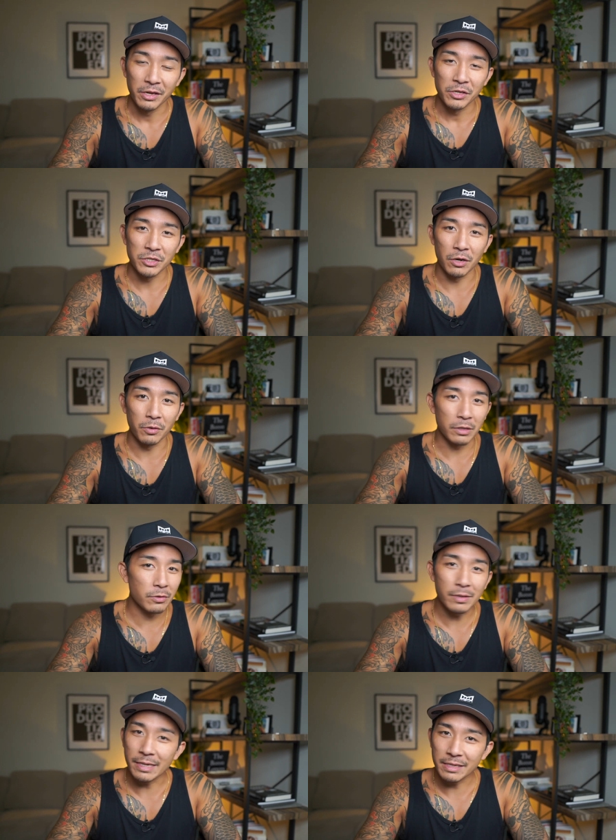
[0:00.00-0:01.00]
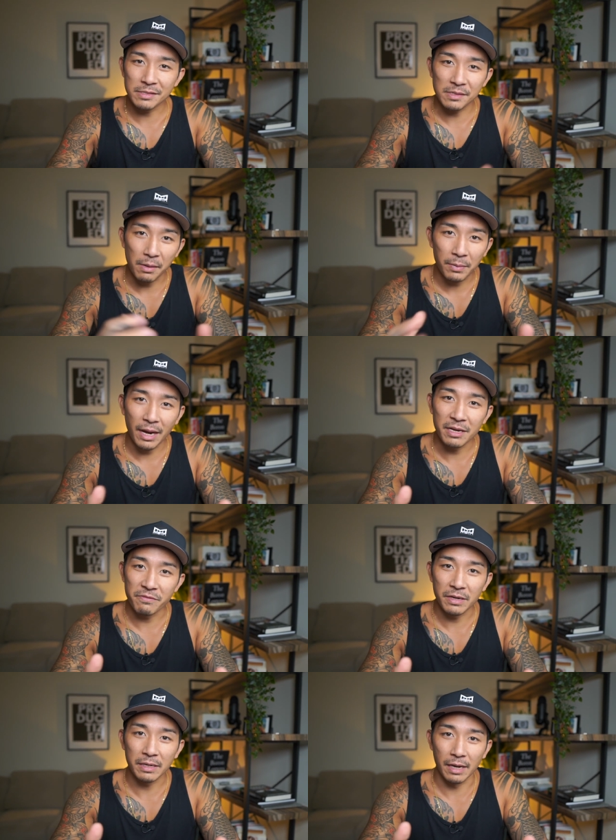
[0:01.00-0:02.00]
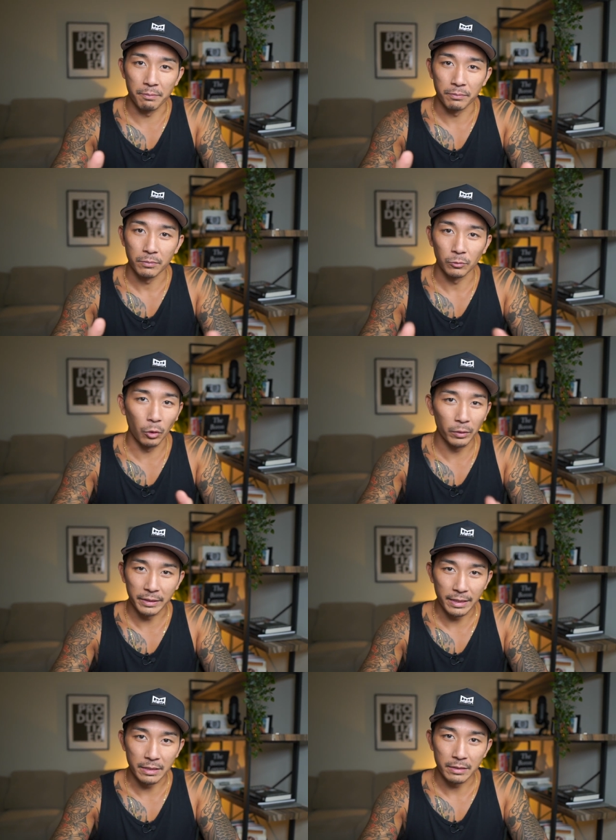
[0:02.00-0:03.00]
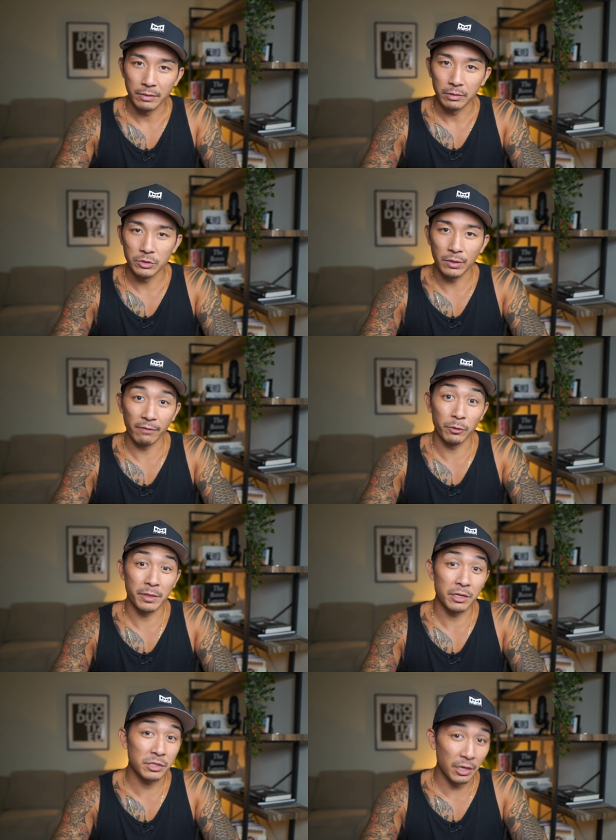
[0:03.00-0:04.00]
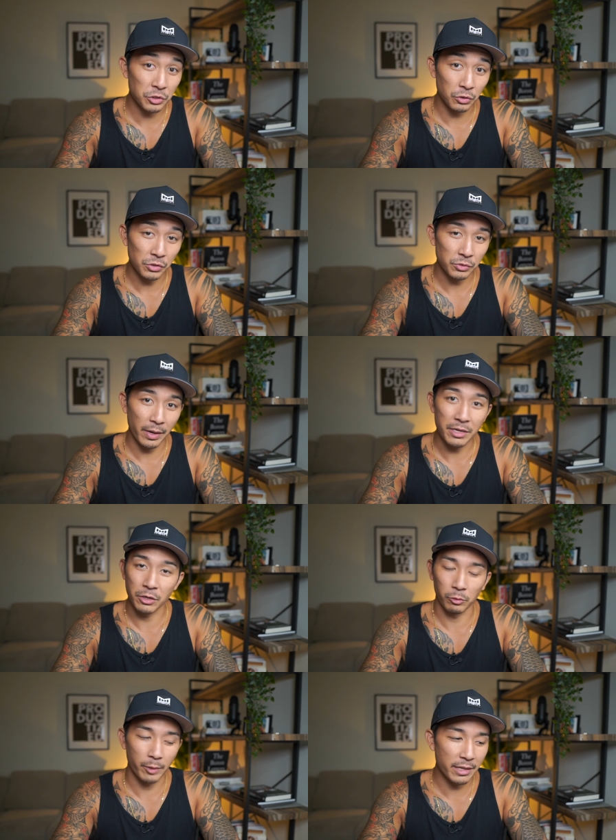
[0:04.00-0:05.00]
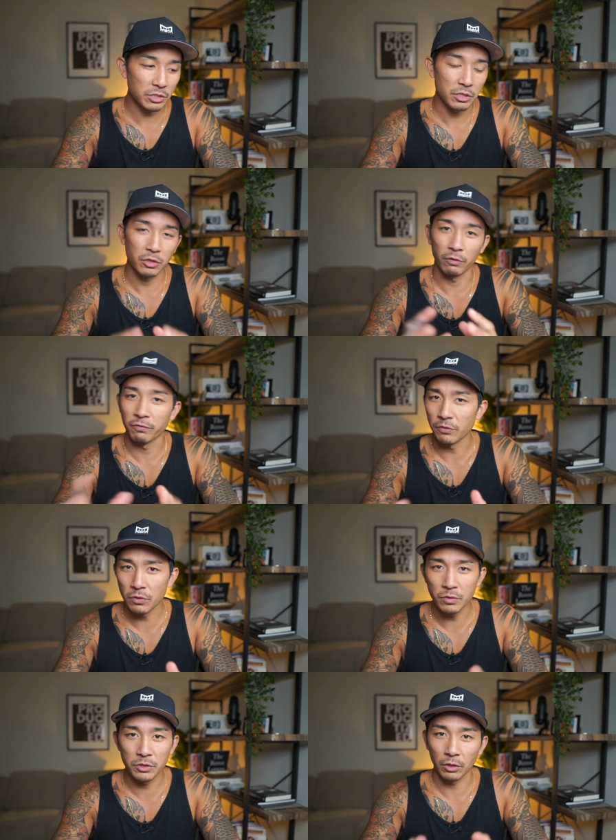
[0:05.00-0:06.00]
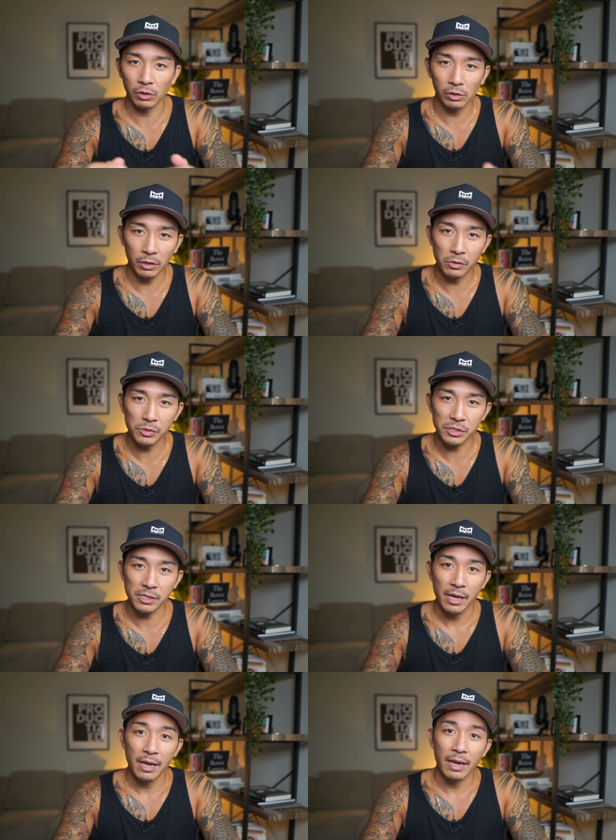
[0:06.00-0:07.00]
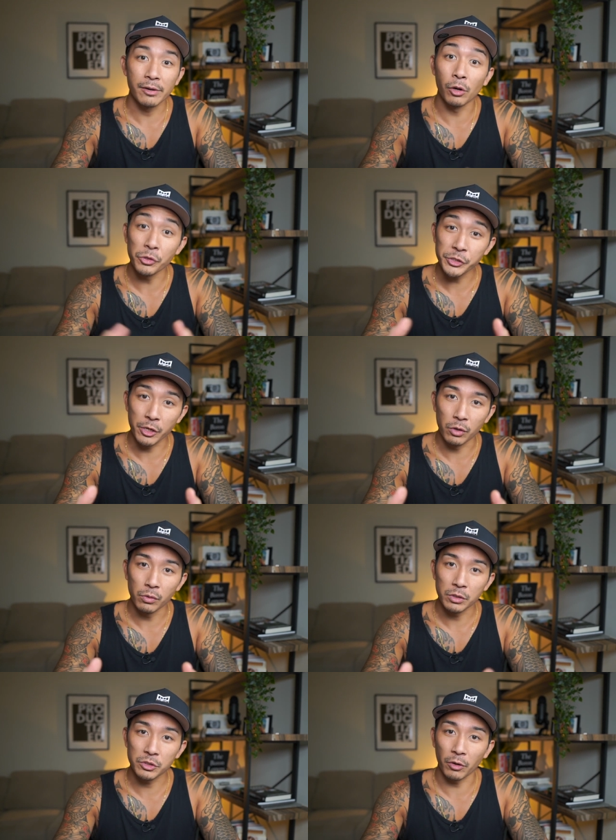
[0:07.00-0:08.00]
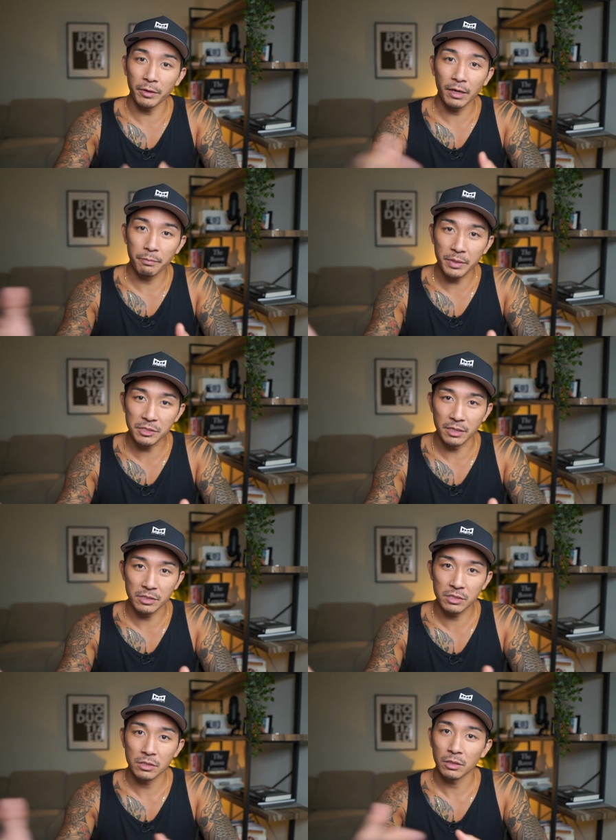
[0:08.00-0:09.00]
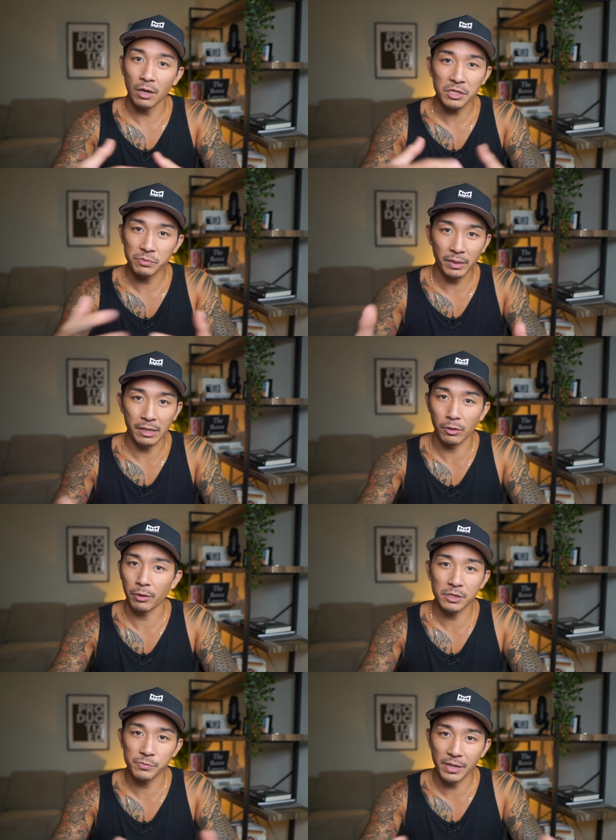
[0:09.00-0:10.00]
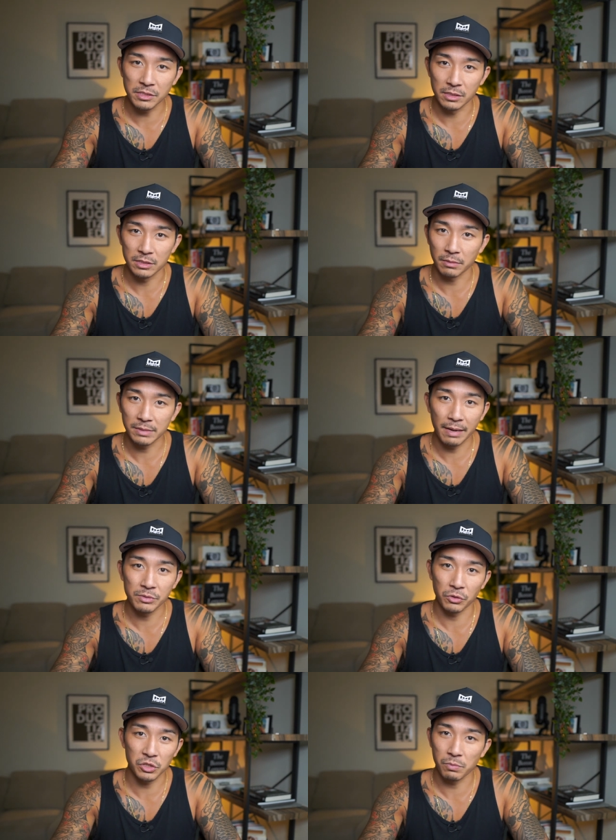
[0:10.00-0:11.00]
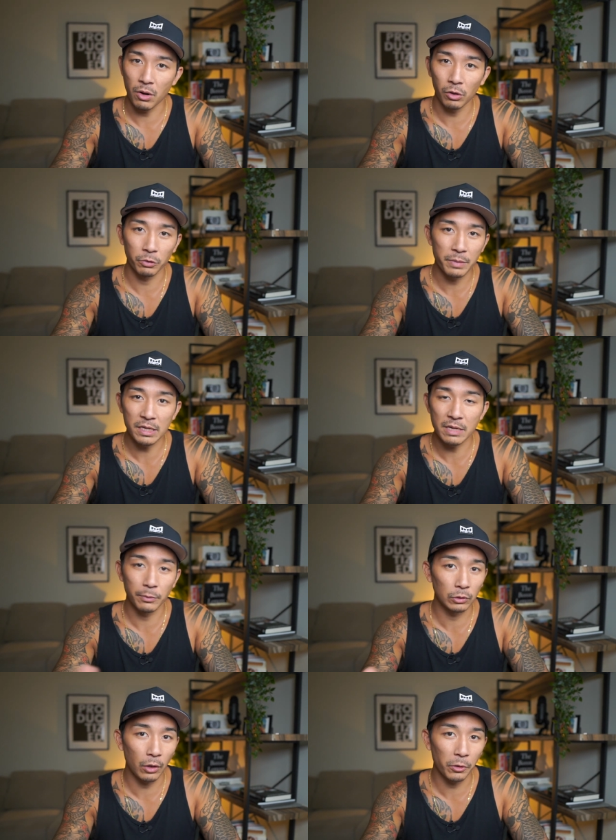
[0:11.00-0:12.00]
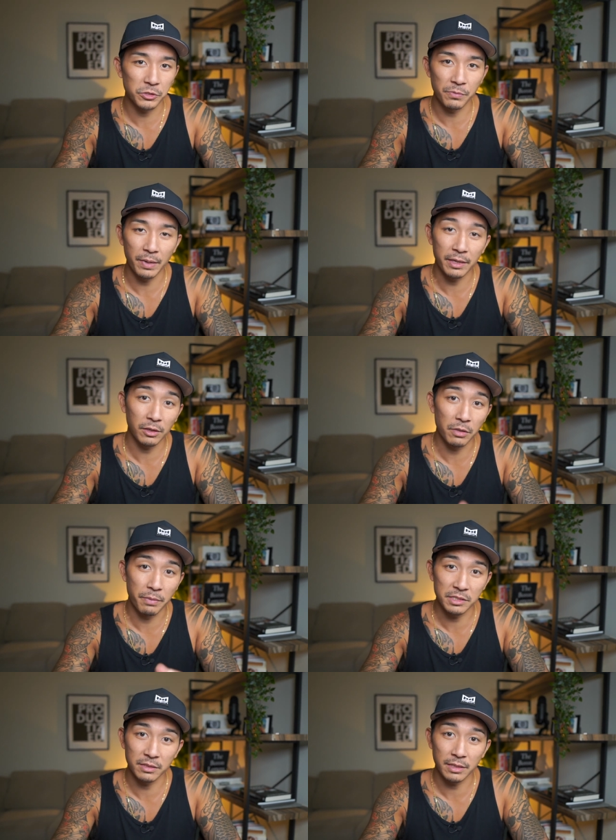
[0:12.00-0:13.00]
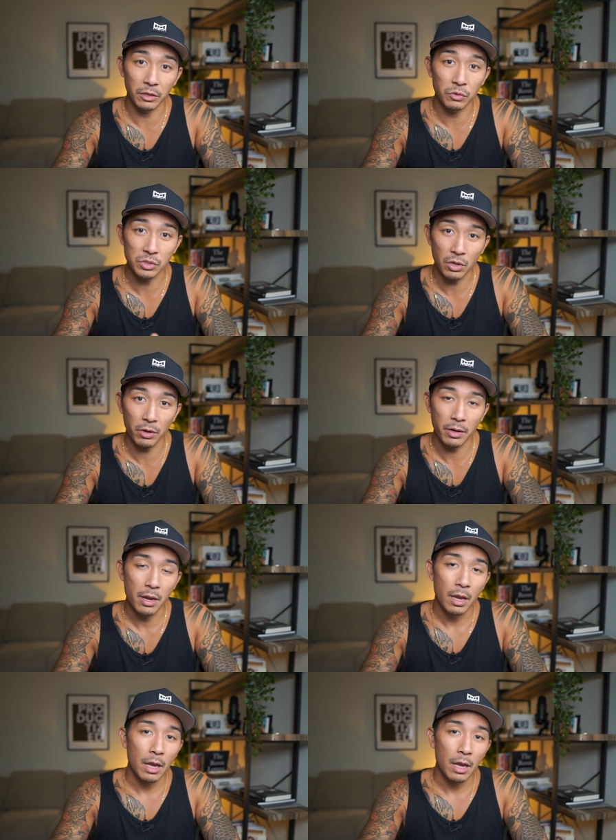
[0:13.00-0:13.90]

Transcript: So you need some kind of income rolling in to cover the essentials, right? Your rent, your food, your clothes, and also starting a business costs money. There are expenses. Sometimes they're small or medium or large, depending on the business that you start.